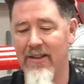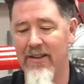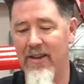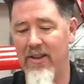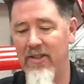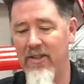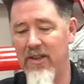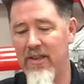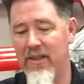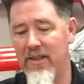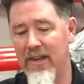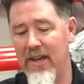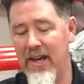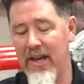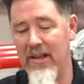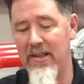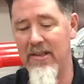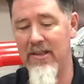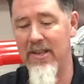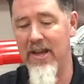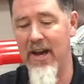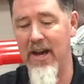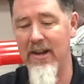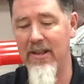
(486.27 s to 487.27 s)
On this side,
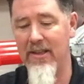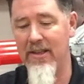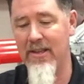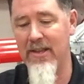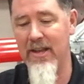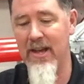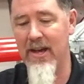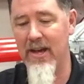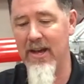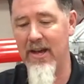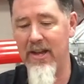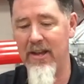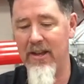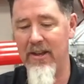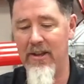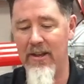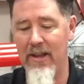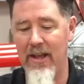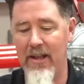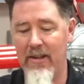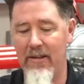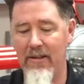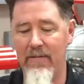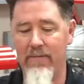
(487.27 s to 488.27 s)
it's not as tight,
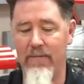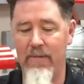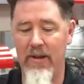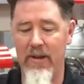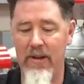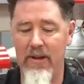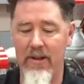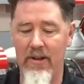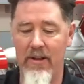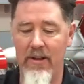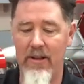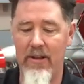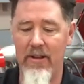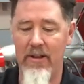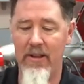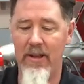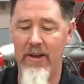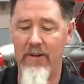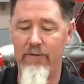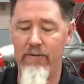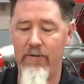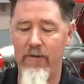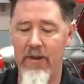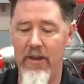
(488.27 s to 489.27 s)
but
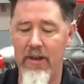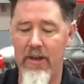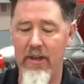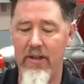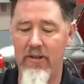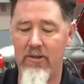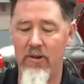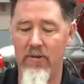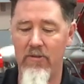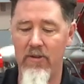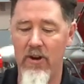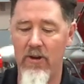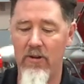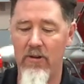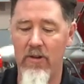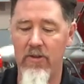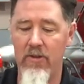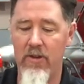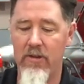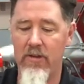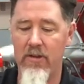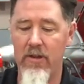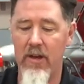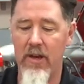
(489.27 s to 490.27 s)
definitely it's over here on
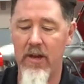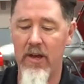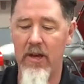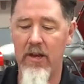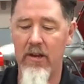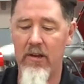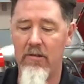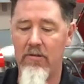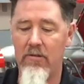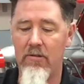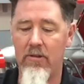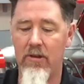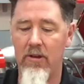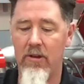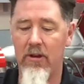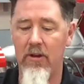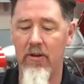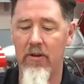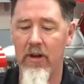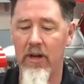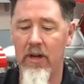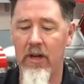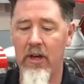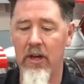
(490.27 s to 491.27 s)
this side.
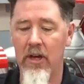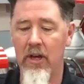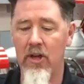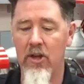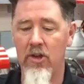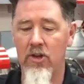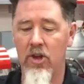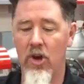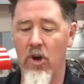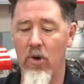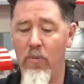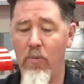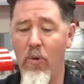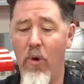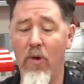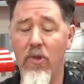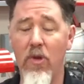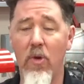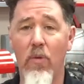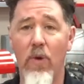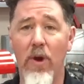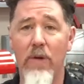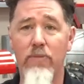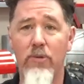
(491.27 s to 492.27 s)
And so more
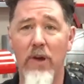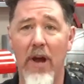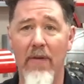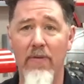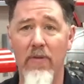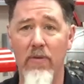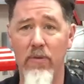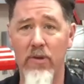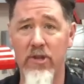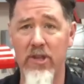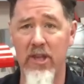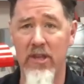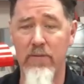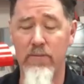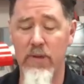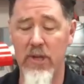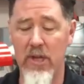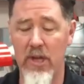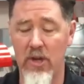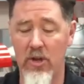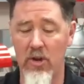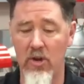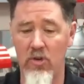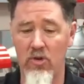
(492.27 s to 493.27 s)
than one problem with this
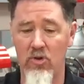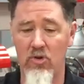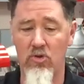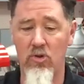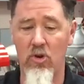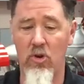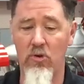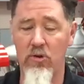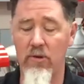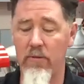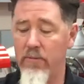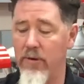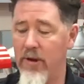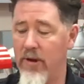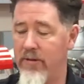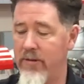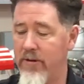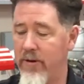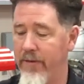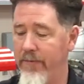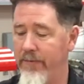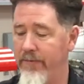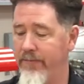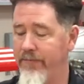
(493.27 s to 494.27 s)
particular scroll
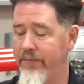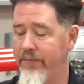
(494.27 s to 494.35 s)
compressor.